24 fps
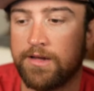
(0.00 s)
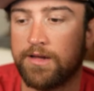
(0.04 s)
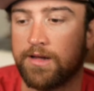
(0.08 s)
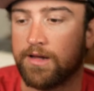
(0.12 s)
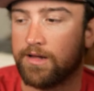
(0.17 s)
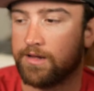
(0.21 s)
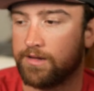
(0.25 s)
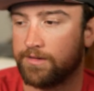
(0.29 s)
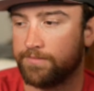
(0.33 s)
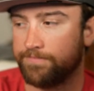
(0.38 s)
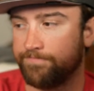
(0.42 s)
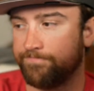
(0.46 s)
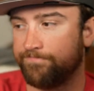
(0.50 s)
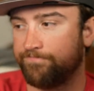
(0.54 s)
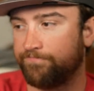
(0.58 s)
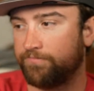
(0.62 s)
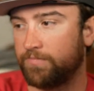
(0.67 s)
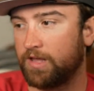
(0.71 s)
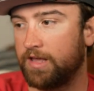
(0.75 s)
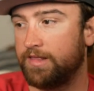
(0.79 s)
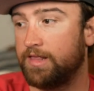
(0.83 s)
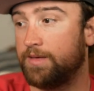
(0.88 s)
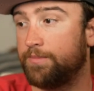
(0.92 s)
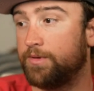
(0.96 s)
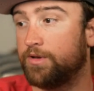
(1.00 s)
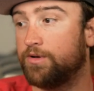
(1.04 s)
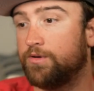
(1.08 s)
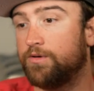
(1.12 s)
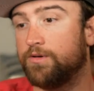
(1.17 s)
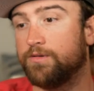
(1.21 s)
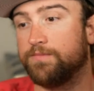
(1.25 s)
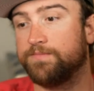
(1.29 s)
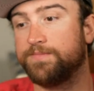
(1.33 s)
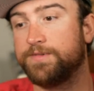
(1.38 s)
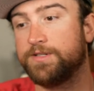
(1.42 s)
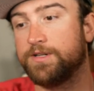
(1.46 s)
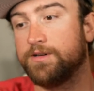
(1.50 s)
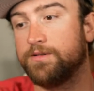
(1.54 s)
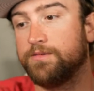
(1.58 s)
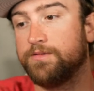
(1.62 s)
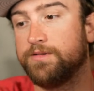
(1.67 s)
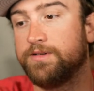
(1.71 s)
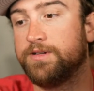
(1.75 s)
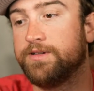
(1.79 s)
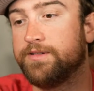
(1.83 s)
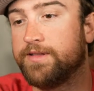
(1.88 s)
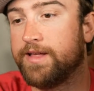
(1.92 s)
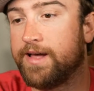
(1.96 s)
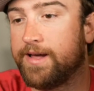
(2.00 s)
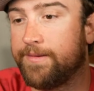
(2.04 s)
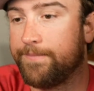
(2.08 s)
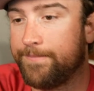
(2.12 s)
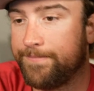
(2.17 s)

and that'd be cool. So we'll do that.